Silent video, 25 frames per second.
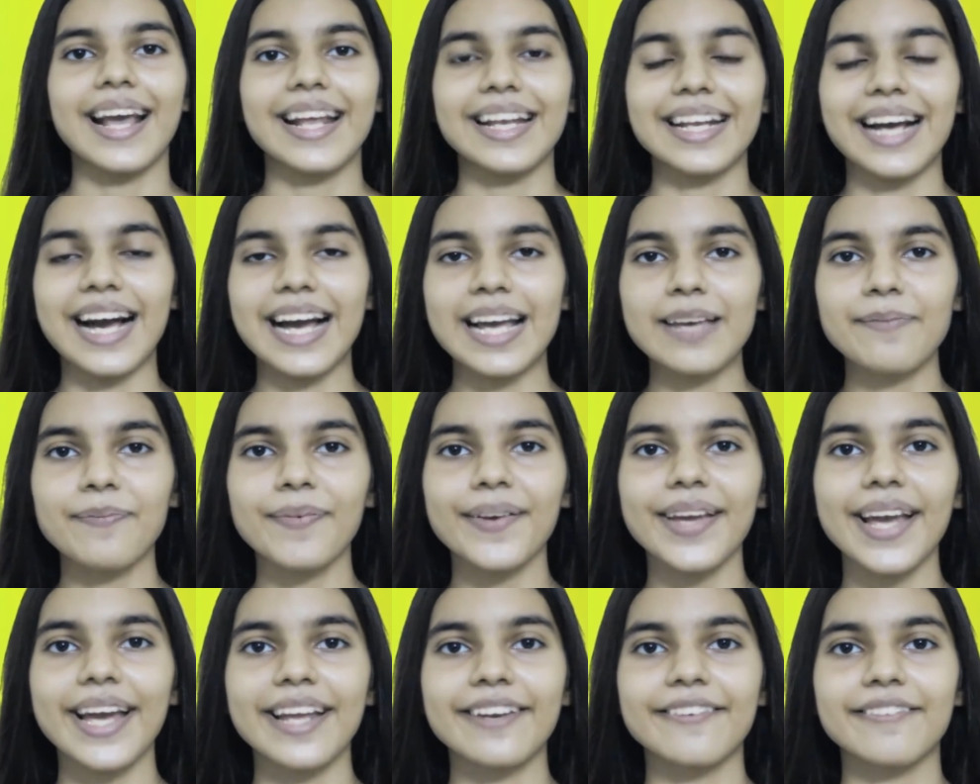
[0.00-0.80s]
An
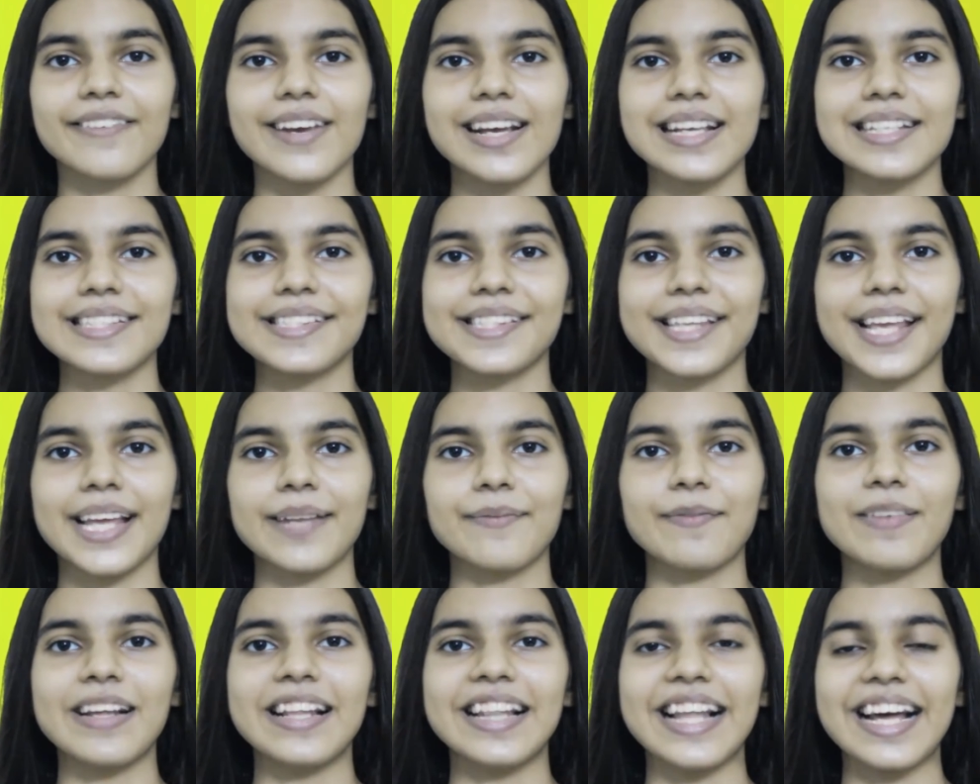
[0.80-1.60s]
IP address
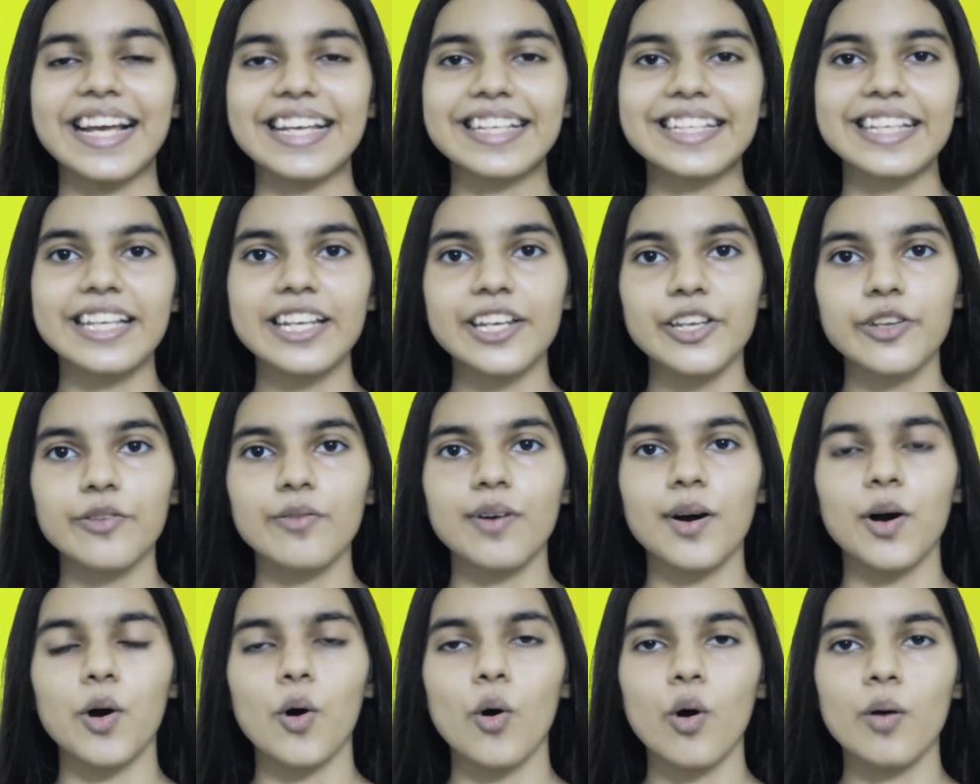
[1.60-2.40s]
can be likened to
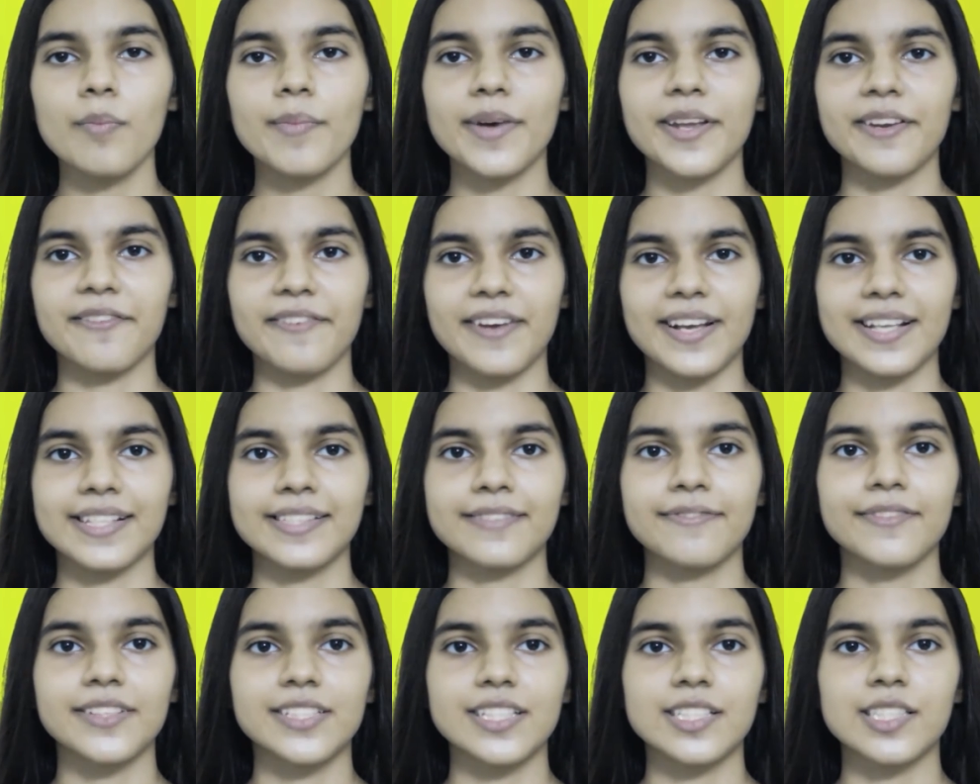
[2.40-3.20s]
a home
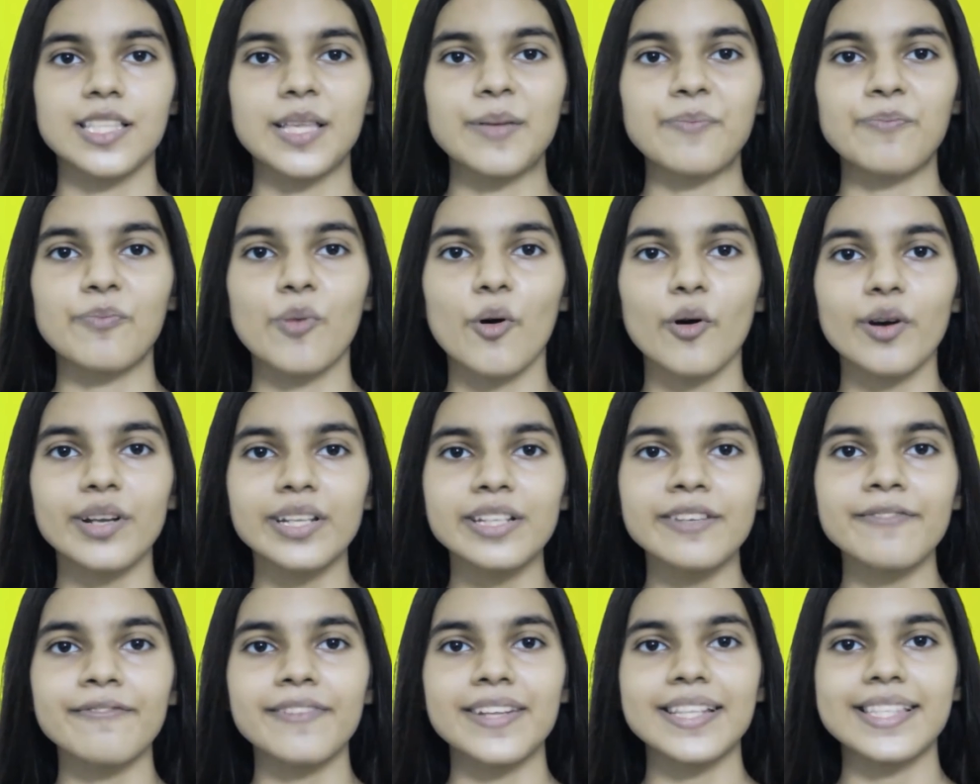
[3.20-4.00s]
address, which is
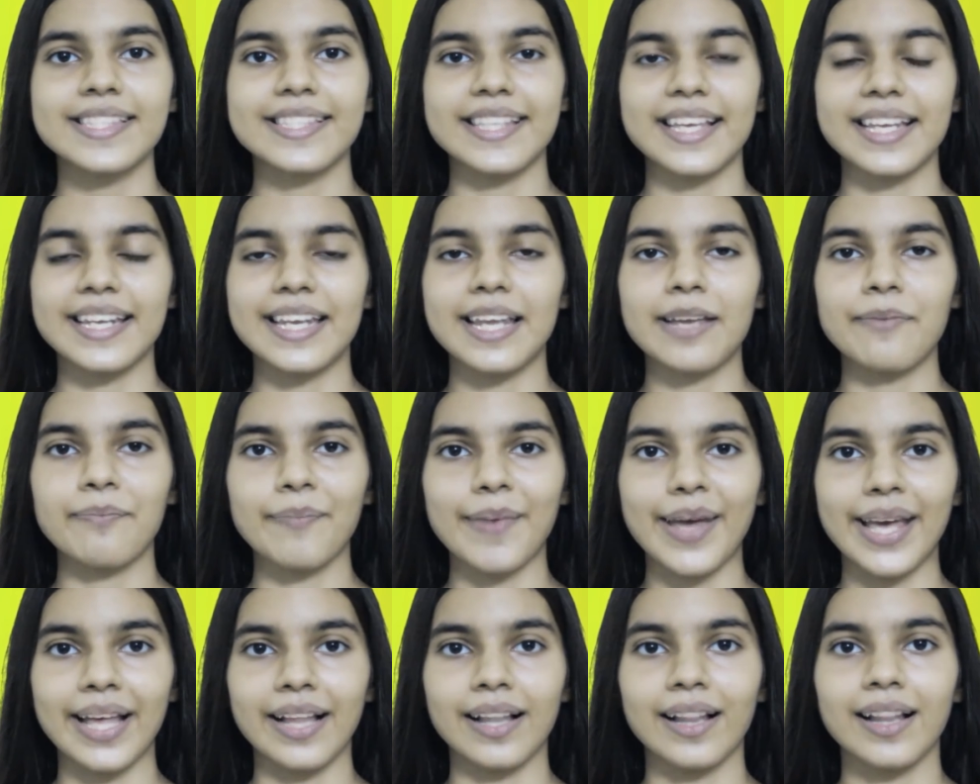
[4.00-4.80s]
important when sending
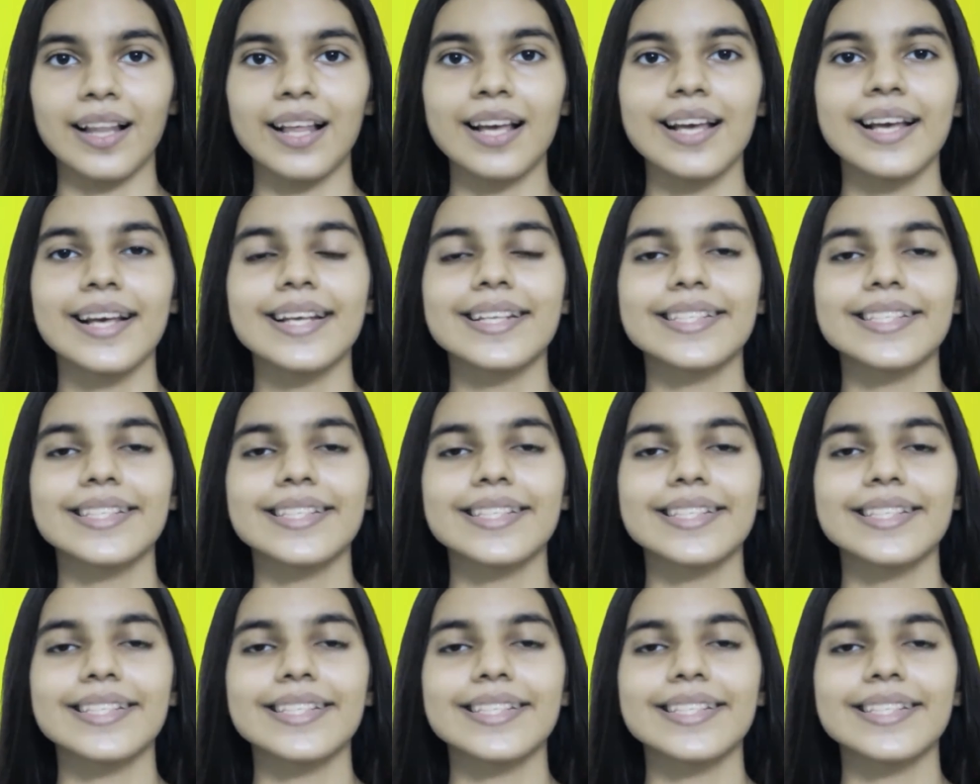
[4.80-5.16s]
mail.